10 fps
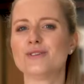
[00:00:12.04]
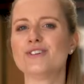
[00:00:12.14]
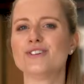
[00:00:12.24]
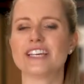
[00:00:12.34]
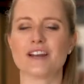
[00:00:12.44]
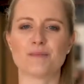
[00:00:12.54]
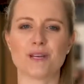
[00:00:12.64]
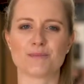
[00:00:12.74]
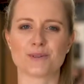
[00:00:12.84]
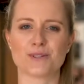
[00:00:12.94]
do you get
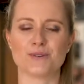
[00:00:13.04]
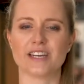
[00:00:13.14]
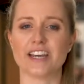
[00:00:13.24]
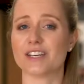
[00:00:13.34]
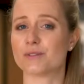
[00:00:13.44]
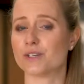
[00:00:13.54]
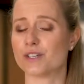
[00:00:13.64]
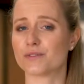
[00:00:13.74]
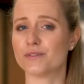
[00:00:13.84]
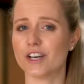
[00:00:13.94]
people to engage
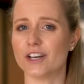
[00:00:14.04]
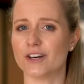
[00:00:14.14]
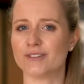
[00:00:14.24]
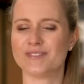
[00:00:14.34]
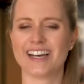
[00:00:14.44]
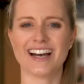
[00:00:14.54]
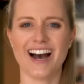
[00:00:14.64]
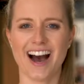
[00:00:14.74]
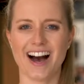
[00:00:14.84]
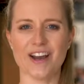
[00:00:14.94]
with your video?
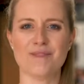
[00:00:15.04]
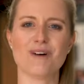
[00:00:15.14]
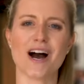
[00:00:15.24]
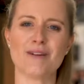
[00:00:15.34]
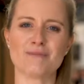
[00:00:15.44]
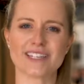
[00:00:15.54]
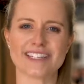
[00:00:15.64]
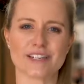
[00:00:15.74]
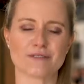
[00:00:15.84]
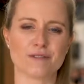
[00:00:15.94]
Hi, I'm
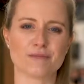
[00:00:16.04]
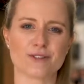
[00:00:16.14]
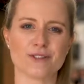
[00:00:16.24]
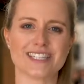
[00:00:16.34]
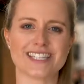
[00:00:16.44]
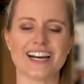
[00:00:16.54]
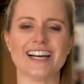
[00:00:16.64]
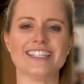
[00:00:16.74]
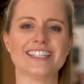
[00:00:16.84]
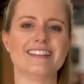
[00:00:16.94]
Melissa from Shootsta,
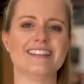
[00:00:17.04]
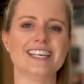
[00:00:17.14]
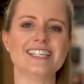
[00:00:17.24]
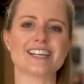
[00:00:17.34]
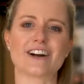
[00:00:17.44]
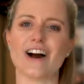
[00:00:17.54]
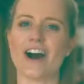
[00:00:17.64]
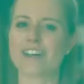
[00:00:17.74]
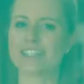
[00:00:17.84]
and these are our